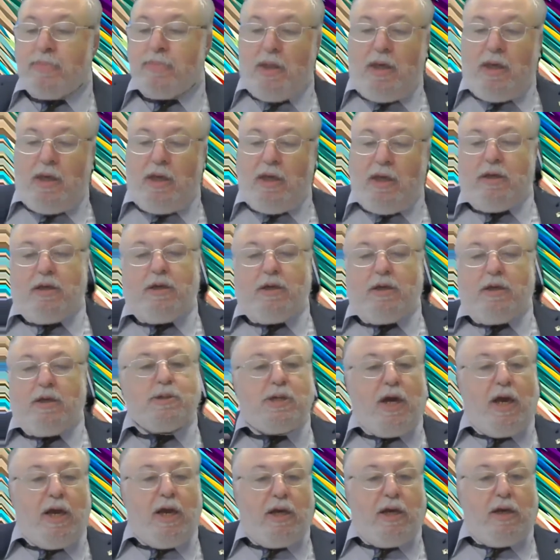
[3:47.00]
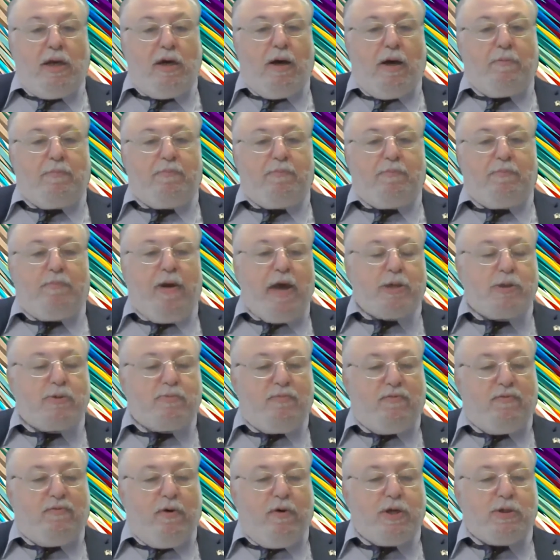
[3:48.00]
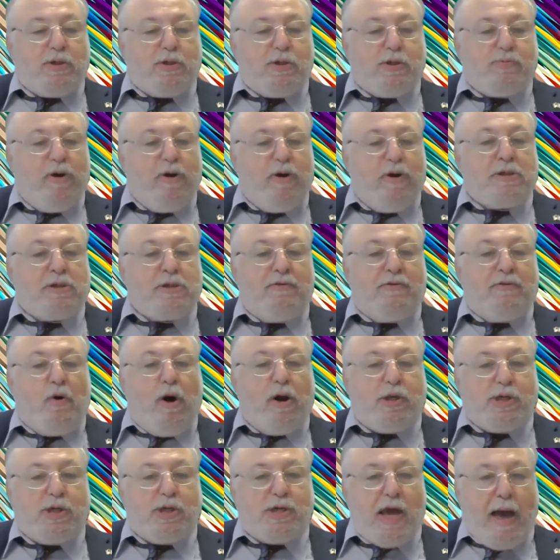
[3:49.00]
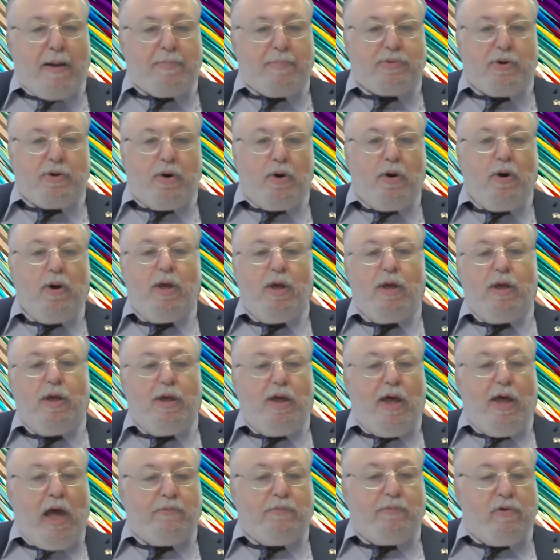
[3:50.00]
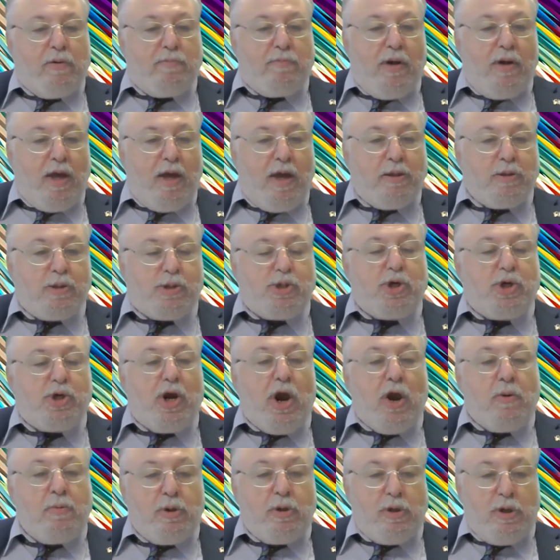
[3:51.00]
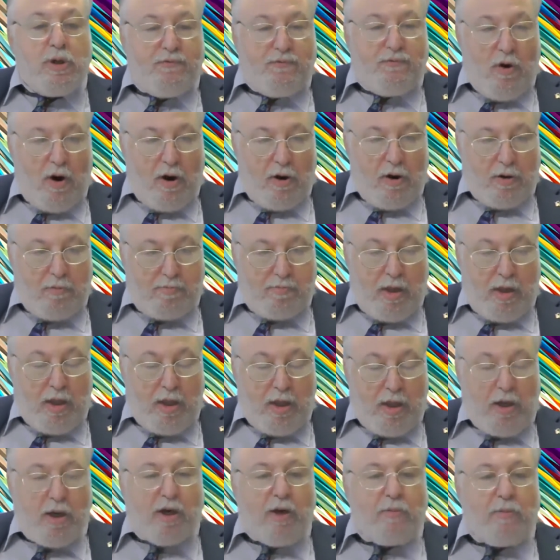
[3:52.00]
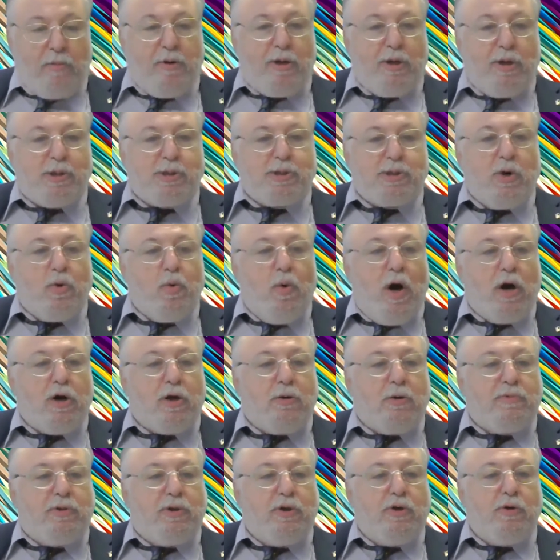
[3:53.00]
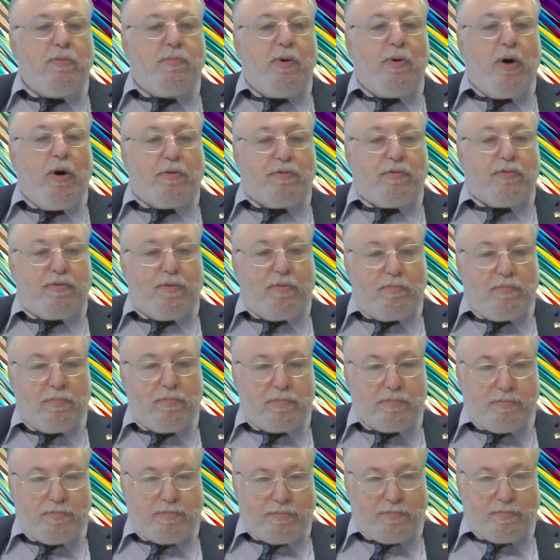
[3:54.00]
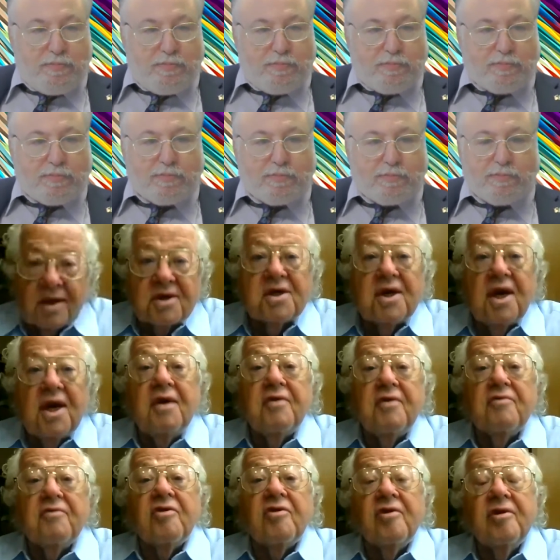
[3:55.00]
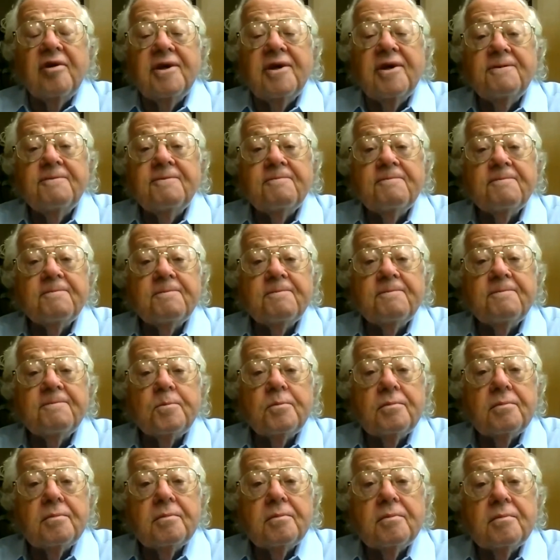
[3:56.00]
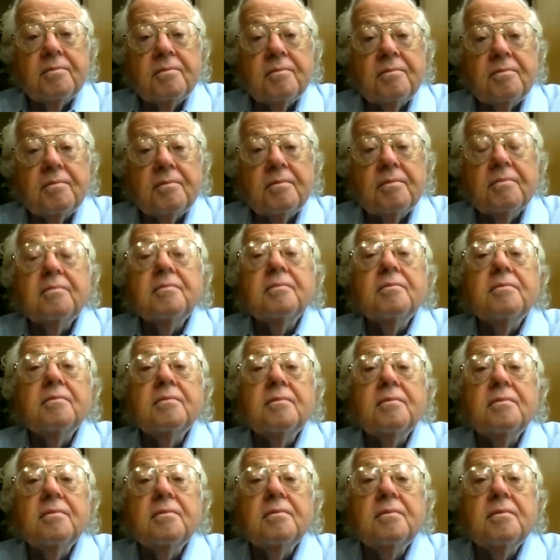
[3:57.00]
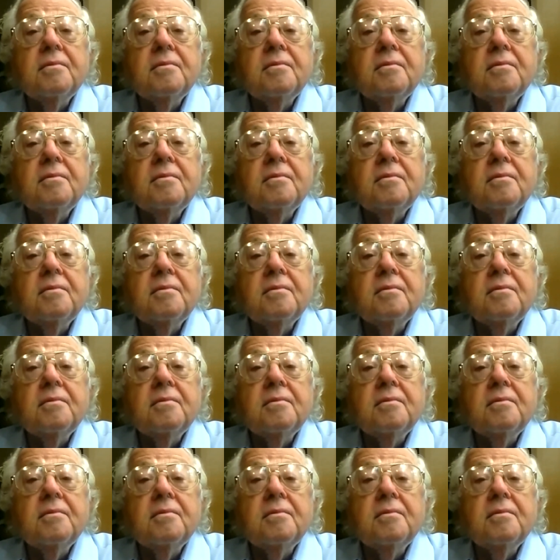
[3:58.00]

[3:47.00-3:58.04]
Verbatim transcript: He is a uh, past vice president of our chapter and remains chairman of our media committee. So welcome to you both. Thank Steve. Thank you. Uh,